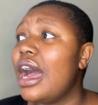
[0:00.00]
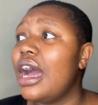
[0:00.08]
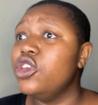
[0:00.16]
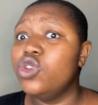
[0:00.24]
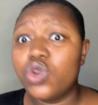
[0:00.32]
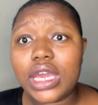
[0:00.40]

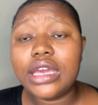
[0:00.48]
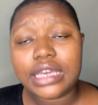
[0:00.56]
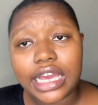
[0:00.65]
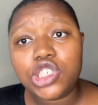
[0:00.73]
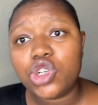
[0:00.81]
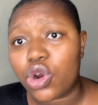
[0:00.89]
you can
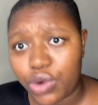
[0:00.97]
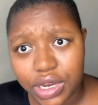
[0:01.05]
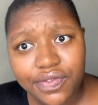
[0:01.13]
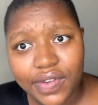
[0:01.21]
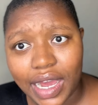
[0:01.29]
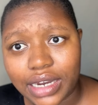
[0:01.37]
get your
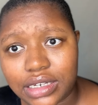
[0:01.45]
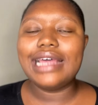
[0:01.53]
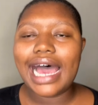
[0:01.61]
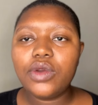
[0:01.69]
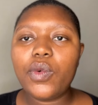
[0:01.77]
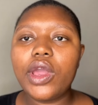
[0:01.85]
refund.
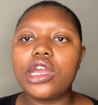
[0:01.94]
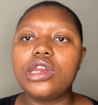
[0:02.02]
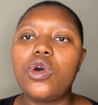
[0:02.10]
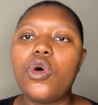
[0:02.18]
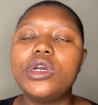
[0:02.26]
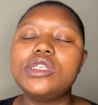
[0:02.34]
That way you
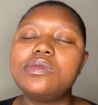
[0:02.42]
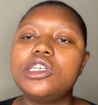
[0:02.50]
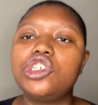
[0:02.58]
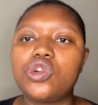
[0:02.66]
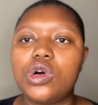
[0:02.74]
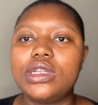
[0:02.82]
can always be
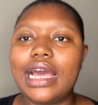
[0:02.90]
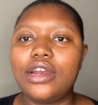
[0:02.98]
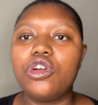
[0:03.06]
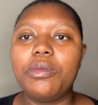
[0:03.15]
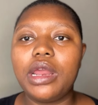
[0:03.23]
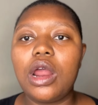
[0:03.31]
sure that
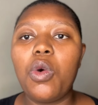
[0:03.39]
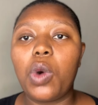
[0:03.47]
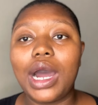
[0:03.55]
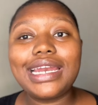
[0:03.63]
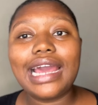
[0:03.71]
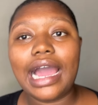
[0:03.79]
no matter
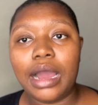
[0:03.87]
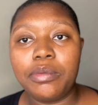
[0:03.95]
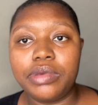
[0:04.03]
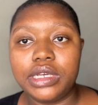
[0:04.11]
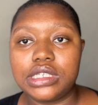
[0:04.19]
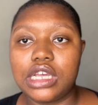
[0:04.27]
what
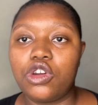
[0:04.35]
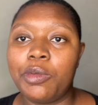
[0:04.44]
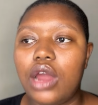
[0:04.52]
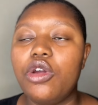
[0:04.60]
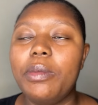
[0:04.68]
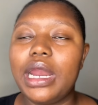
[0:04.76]
happens and
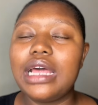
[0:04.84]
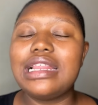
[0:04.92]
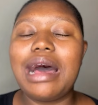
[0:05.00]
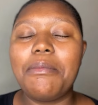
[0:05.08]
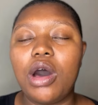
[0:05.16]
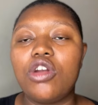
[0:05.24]
no, matter
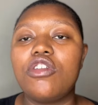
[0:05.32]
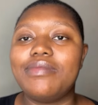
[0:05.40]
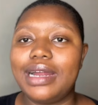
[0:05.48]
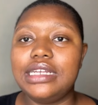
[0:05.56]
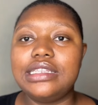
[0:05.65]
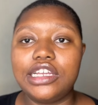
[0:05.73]
the amount of
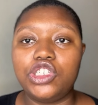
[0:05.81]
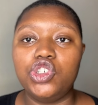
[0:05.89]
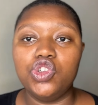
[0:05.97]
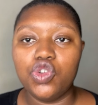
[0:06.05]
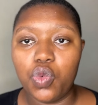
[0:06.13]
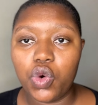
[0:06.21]
money that
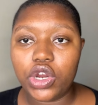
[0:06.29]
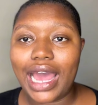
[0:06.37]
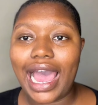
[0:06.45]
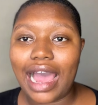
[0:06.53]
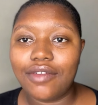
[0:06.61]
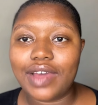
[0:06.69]
you would
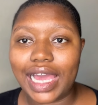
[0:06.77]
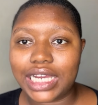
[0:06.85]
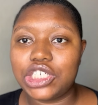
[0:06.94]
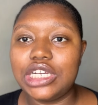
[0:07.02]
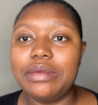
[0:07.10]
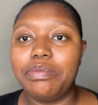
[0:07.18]
have
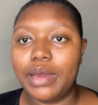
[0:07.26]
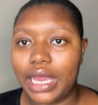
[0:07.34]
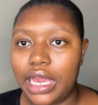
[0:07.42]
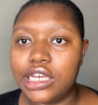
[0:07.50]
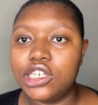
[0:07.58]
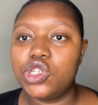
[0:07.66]
actually
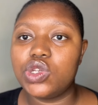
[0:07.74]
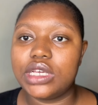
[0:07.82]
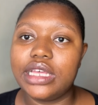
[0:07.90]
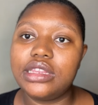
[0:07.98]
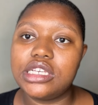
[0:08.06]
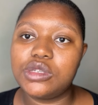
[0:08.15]
paid to
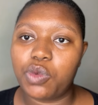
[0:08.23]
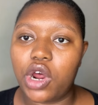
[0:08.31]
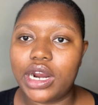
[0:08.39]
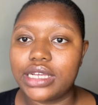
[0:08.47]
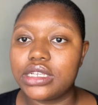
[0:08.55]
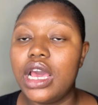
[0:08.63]
get these
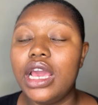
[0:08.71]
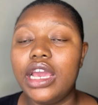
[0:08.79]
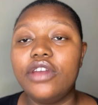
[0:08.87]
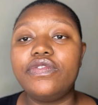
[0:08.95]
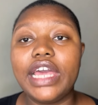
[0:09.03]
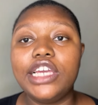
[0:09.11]
products,
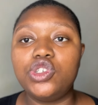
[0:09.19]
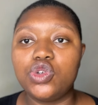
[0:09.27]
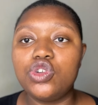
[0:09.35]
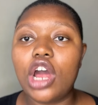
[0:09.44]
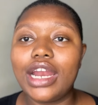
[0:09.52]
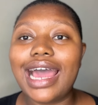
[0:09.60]
if they do
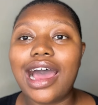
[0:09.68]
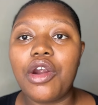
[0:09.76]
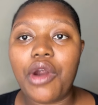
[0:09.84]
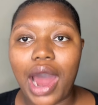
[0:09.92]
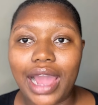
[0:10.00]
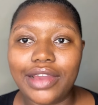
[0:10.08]
not
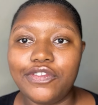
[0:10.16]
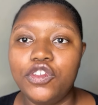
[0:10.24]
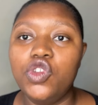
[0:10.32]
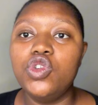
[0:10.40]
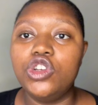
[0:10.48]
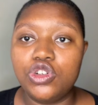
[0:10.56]
arrive,
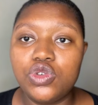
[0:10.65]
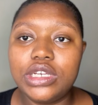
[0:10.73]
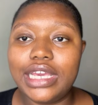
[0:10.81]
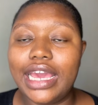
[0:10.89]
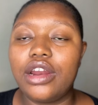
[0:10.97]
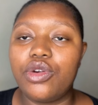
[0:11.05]
you do
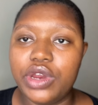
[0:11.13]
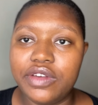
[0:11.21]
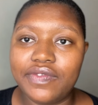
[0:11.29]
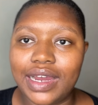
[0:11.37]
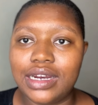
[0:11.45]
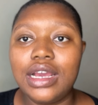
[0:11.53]
get a
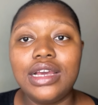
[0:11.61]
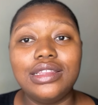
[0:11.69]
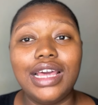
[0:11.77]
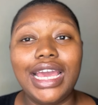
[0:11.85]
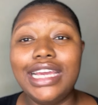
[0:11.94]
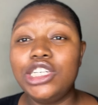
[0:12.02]
refund.
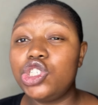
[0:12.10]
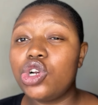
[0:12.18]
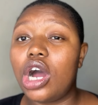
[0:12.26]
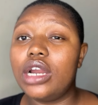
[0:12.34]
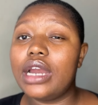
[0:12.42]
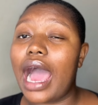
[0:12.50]
The issue
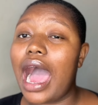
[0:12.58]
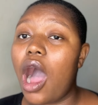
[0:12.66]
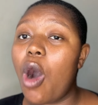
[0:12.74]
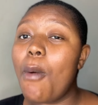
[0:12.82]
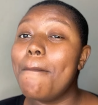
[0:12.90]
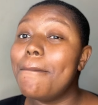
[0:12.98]
on
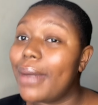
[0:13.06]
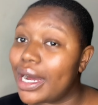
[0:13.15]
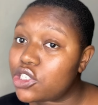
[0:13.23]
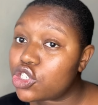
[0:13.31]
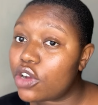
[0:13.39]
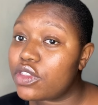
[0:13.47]
how
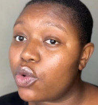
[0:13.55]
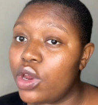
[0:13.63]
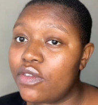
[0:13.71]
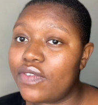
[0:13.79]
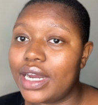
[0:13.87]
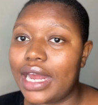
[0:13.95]
much of the
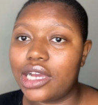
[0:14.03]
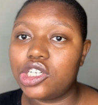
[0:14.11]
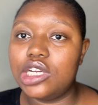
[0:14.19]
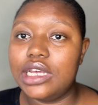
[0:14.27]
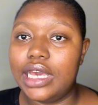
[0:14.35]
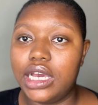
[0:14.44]
refund
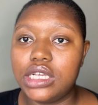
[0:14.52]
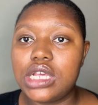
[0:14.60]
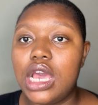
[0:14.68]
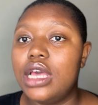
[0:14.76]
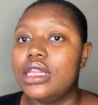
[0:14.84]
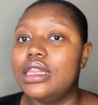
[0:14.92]
actually is,
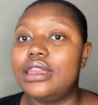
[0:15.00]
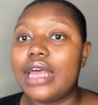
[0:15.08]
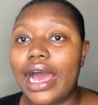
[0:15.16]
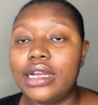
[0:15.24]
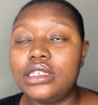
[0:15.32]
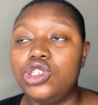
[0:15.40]

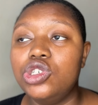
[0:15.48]
that you